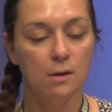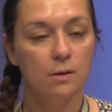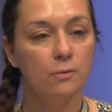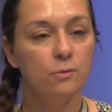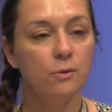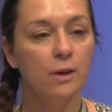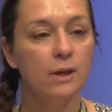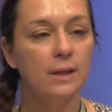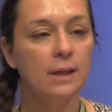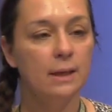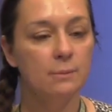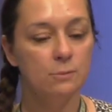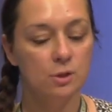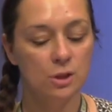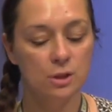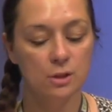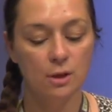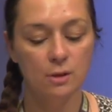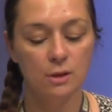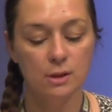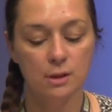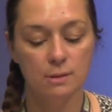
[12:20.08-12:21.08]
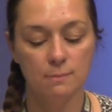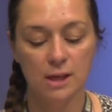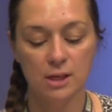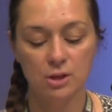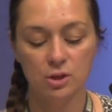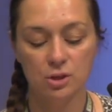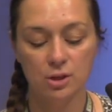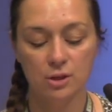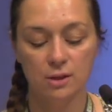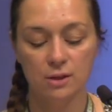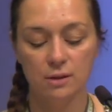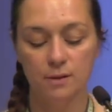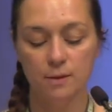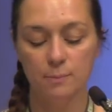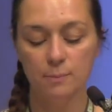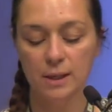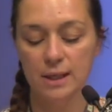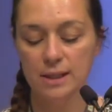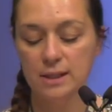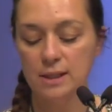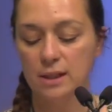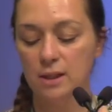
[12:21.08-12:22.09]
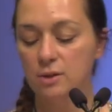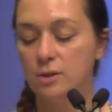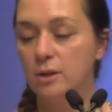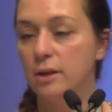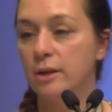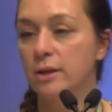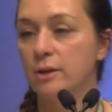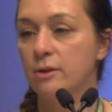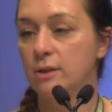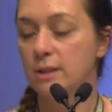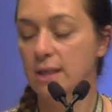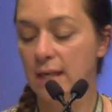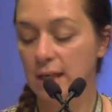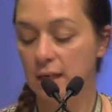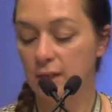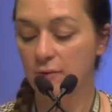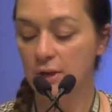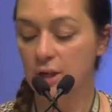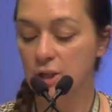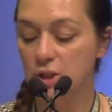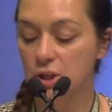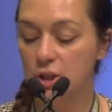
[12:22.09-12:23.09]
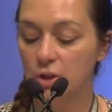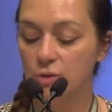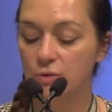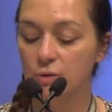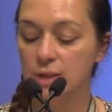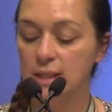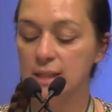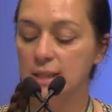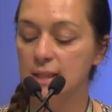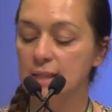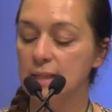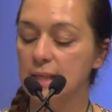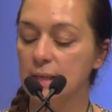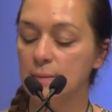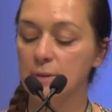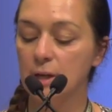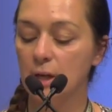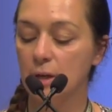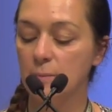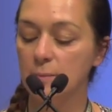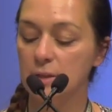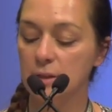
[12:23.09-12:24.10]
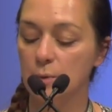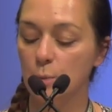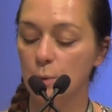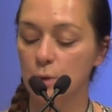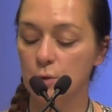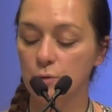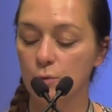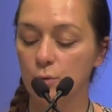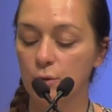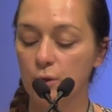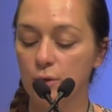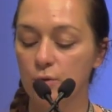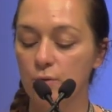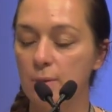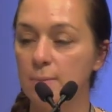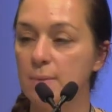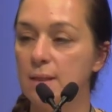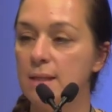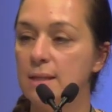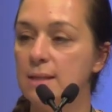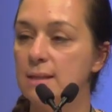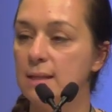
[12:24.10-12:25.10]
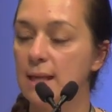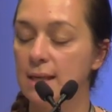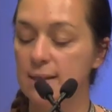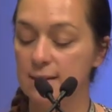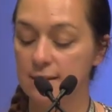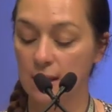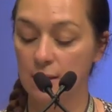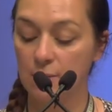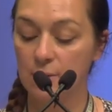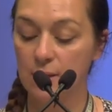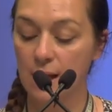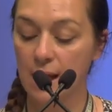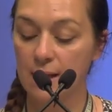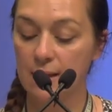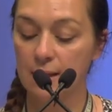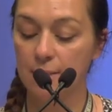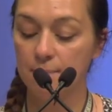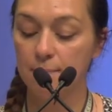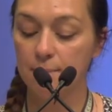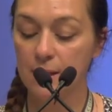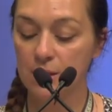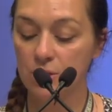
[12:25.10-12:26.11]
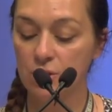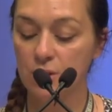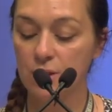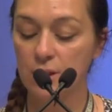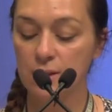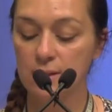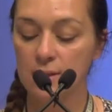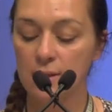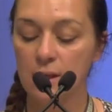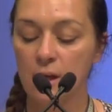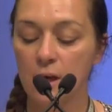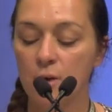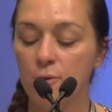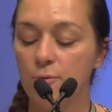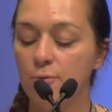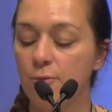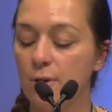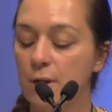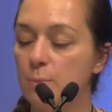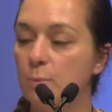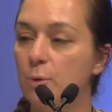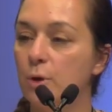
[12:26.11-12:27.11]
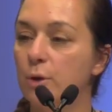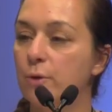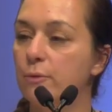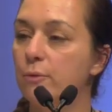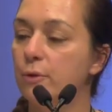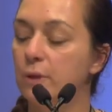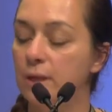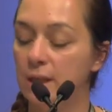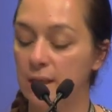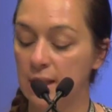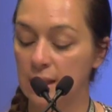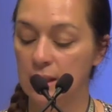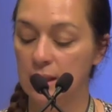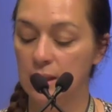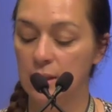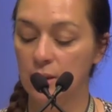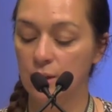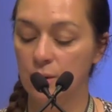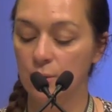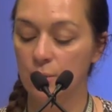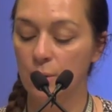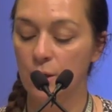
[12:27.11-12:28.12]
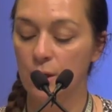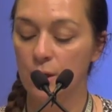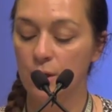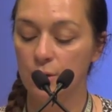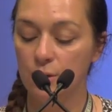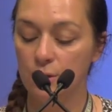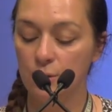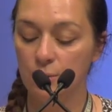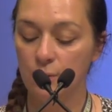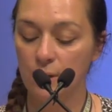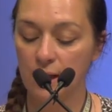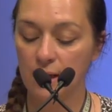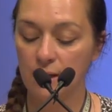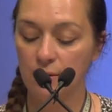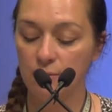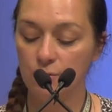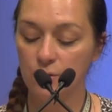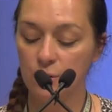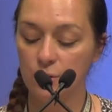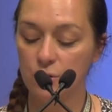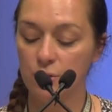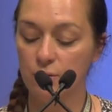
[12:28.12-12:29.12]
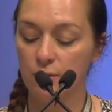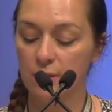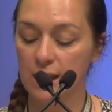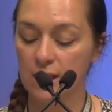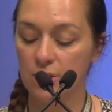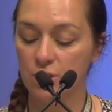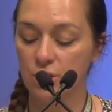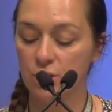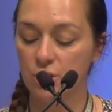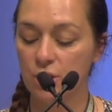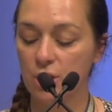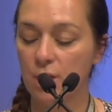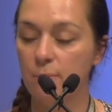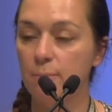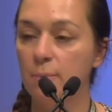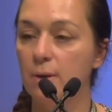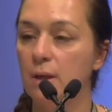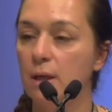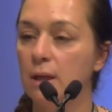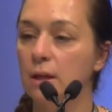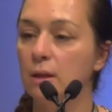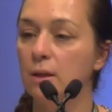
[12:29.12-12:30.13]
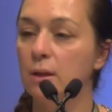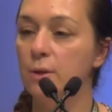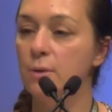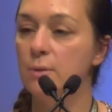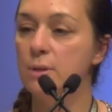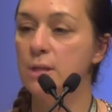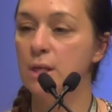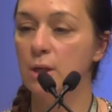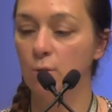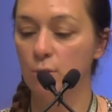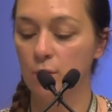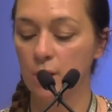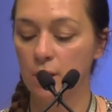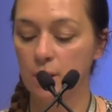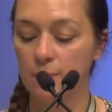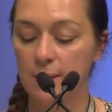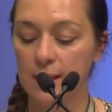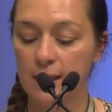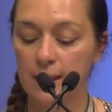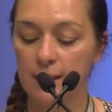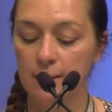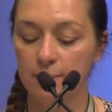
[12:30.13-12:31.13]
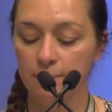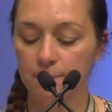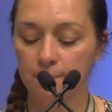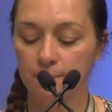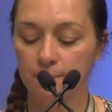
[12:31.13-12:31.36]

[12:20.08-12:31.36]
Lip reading: Finally, I'm just going to mention that the political declaration agreed at the same time as the withdrawal agreement sets out an ambitious framework for the EU-UK future relationship, including on IP.